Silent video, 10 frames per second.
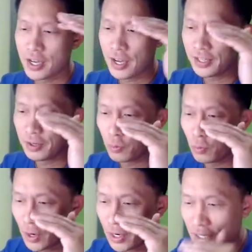And then
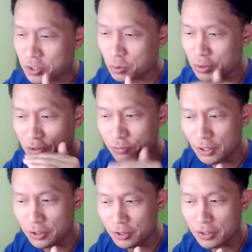right next to it is
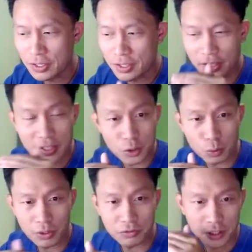Flutter, and then
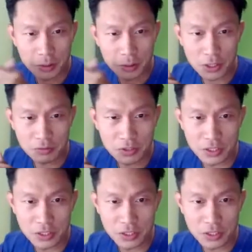Swift and Objective-C.